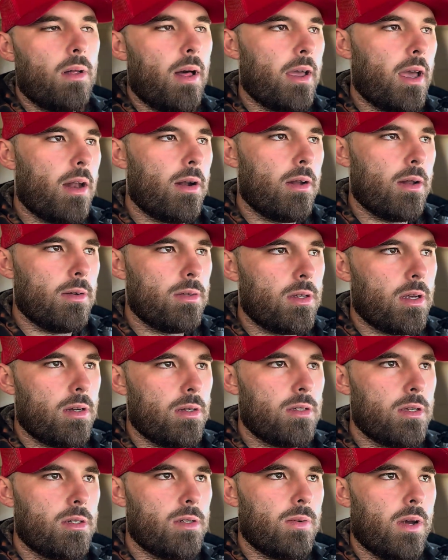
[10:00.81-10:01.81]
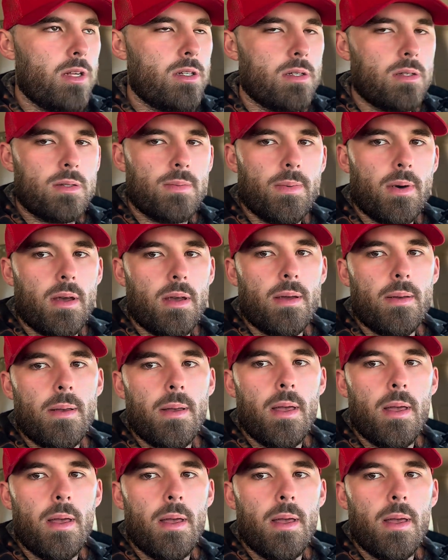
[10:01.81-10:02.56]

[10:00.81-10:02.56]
Like, I don't know certain situations, but